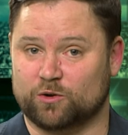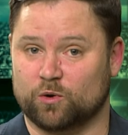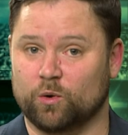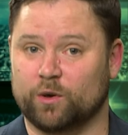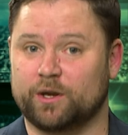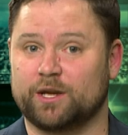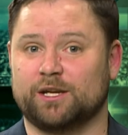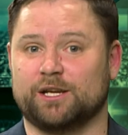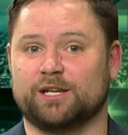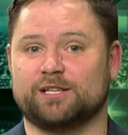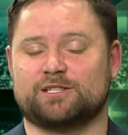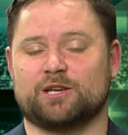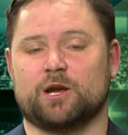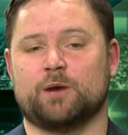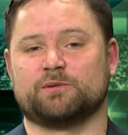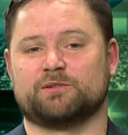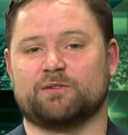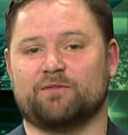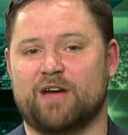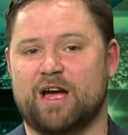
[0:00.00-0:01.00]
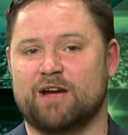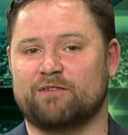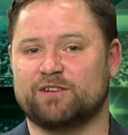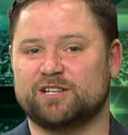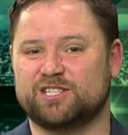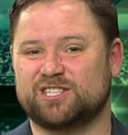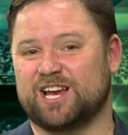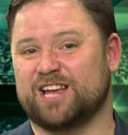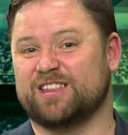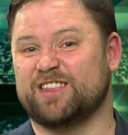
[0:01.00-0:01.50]
Cook in terms of
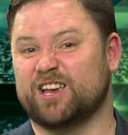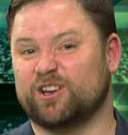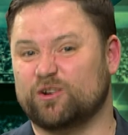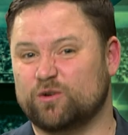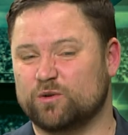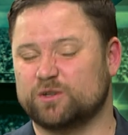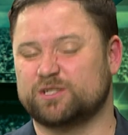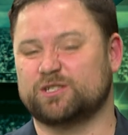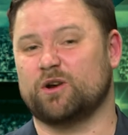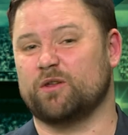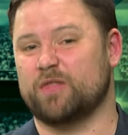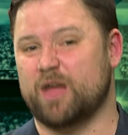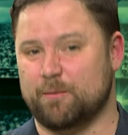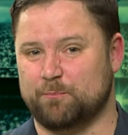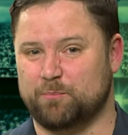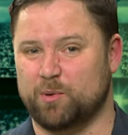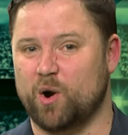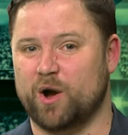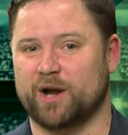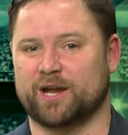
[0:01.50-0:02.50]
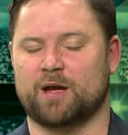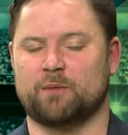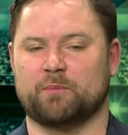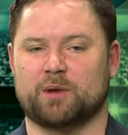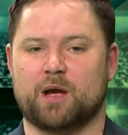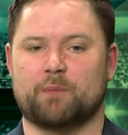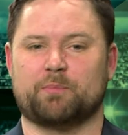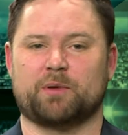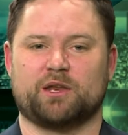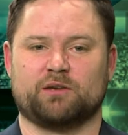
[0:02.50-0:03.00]
average, and then Cook's got that bye coming
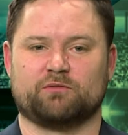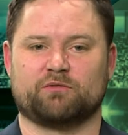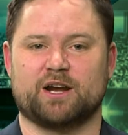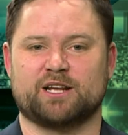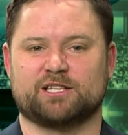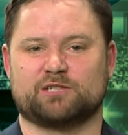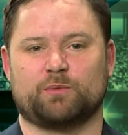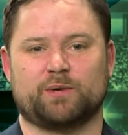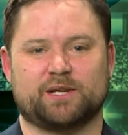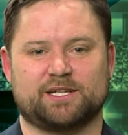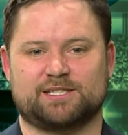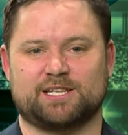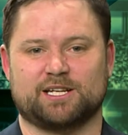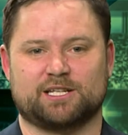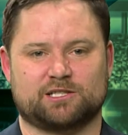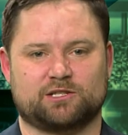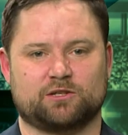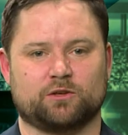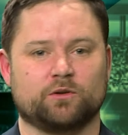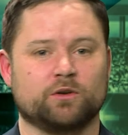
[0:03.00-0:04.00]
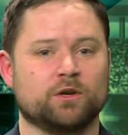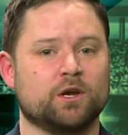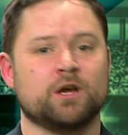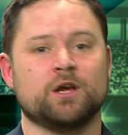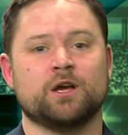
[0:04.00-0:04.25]
up in round 26 too.